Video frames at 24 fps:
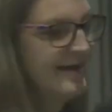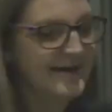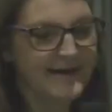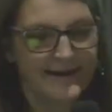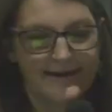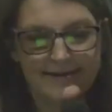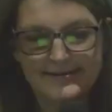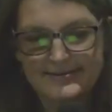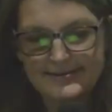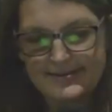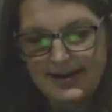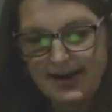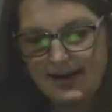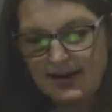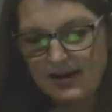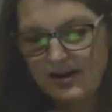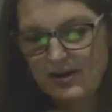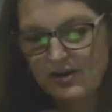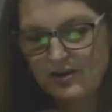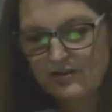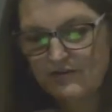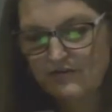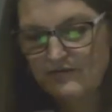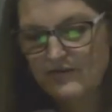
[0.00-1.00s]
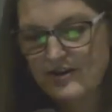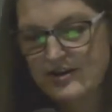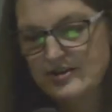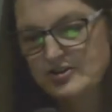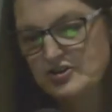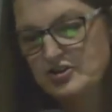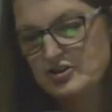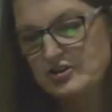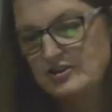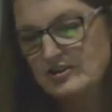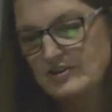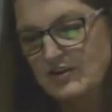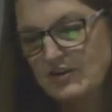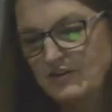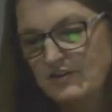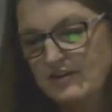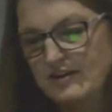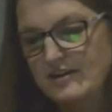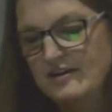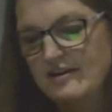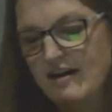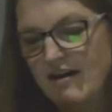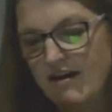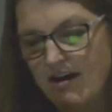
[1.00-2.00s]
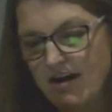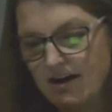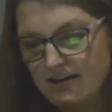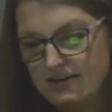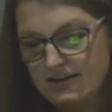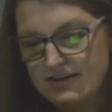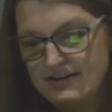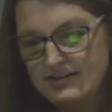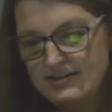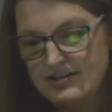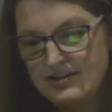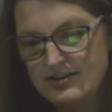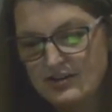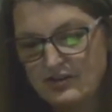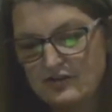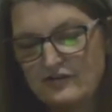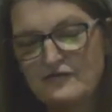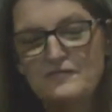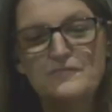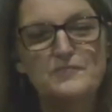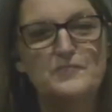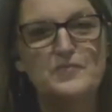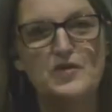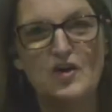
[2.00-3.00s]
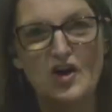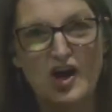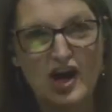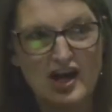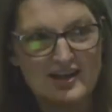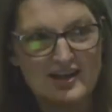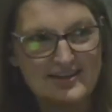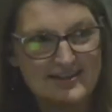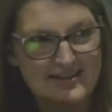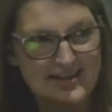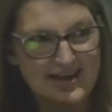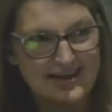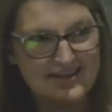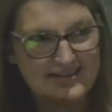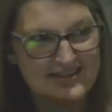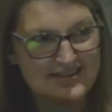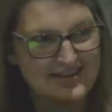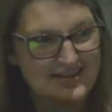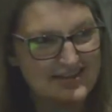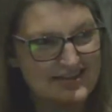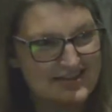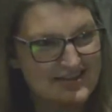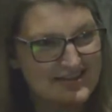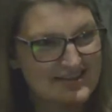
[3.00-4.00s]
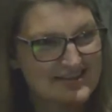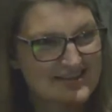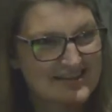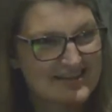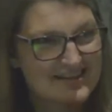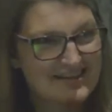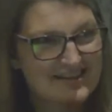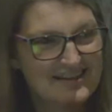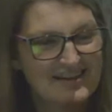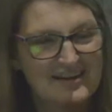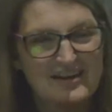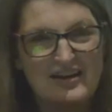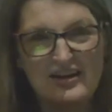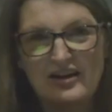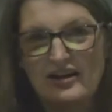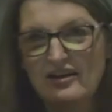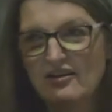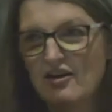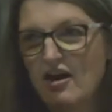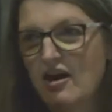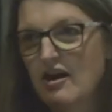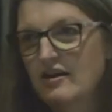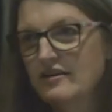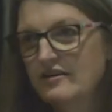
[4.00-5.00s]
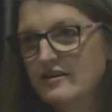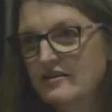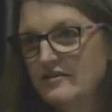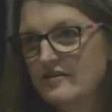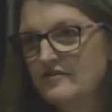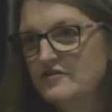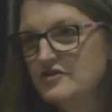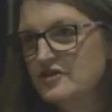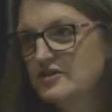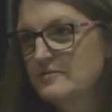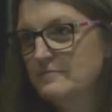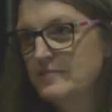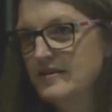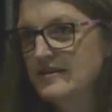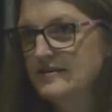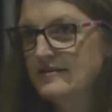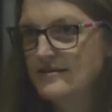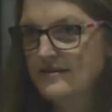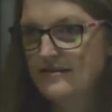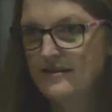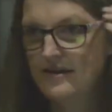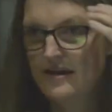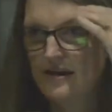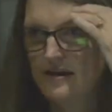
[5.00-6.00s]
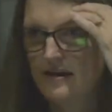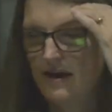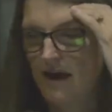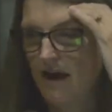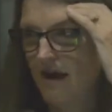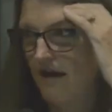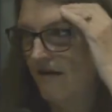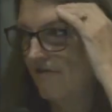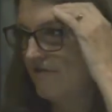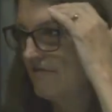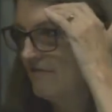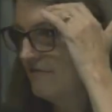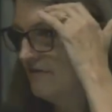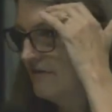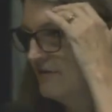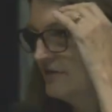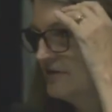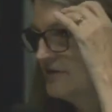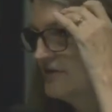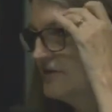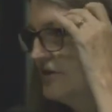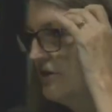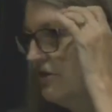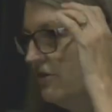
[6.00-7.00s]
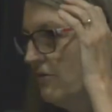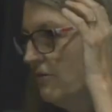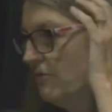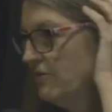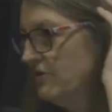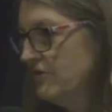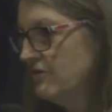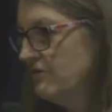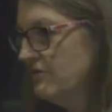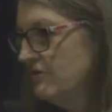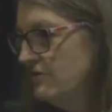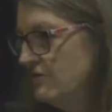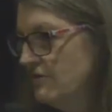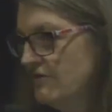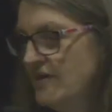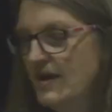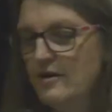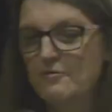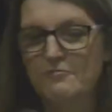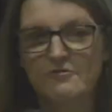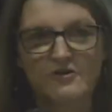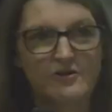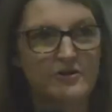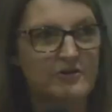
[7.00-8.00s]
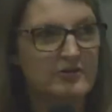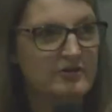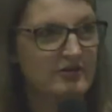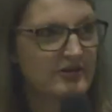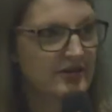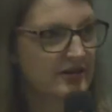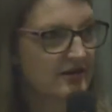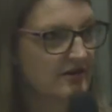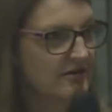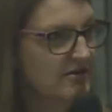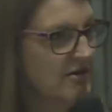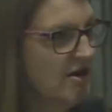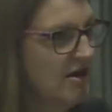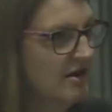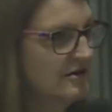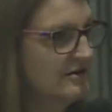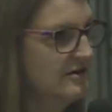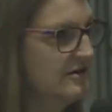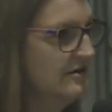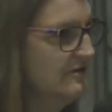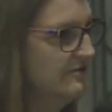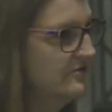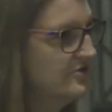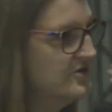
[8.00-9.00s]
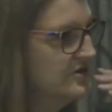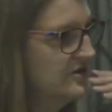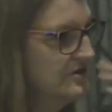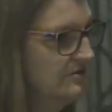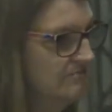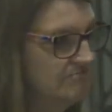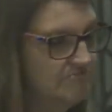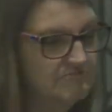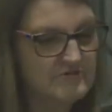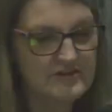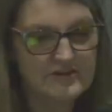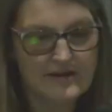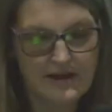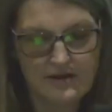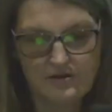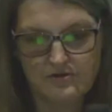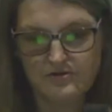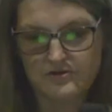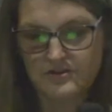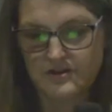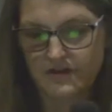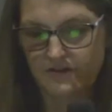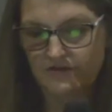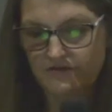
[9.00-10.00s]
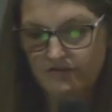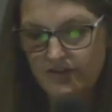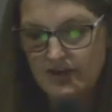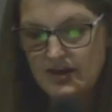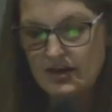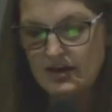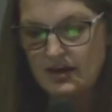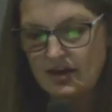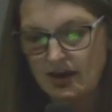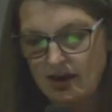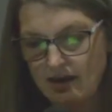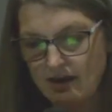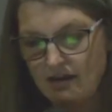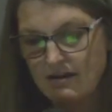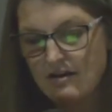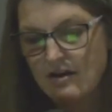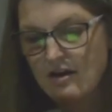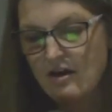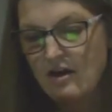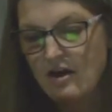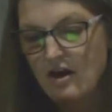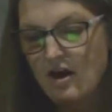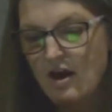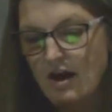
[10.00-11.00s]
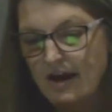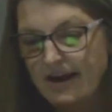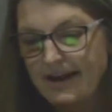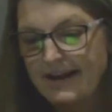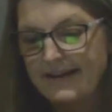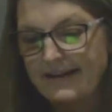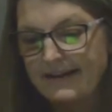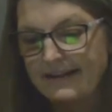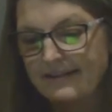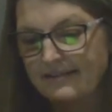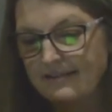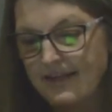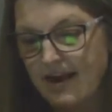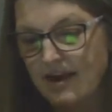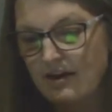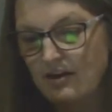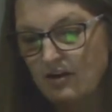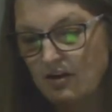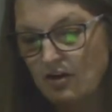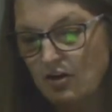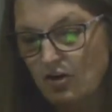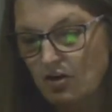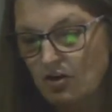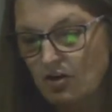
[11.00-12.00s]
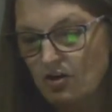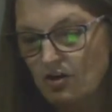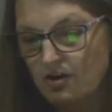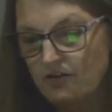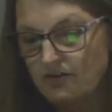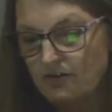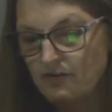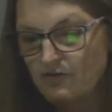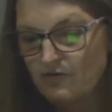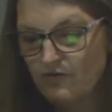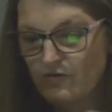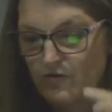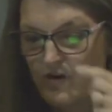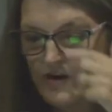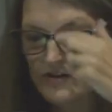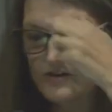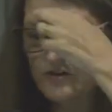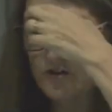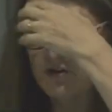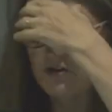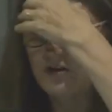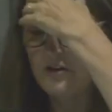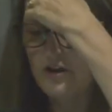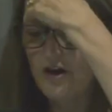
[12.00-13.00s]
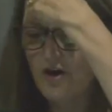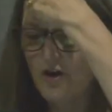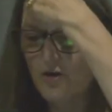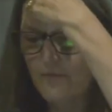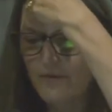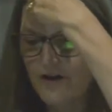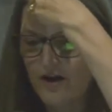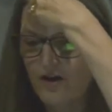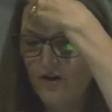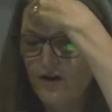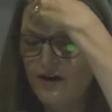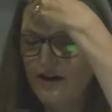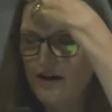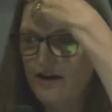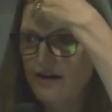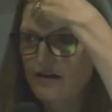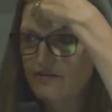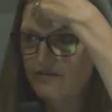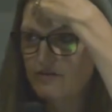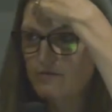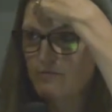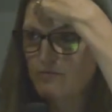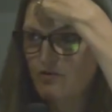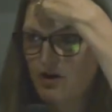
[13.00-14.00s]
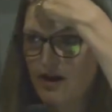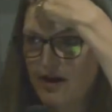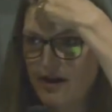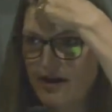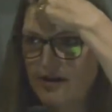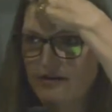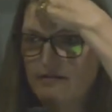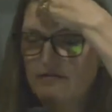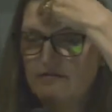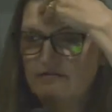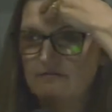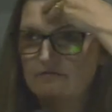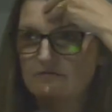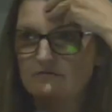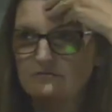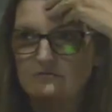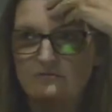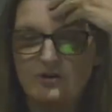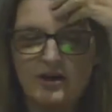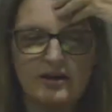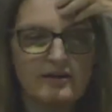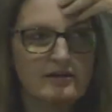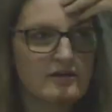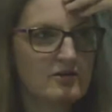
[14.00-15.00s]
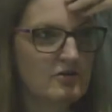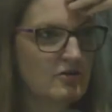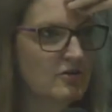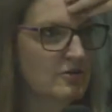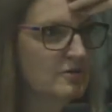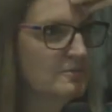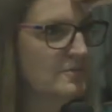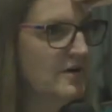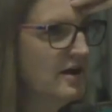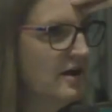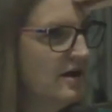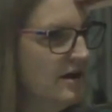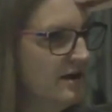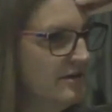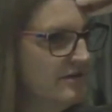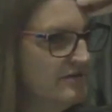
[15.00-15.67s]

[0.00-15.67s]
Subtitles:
Executive functions are the cognitive processes. Cognitive just means thinking. So when you hear that word, think cognitive, just say to yourself, thinking, that occur in the frontal lobe area of the brain, right here behind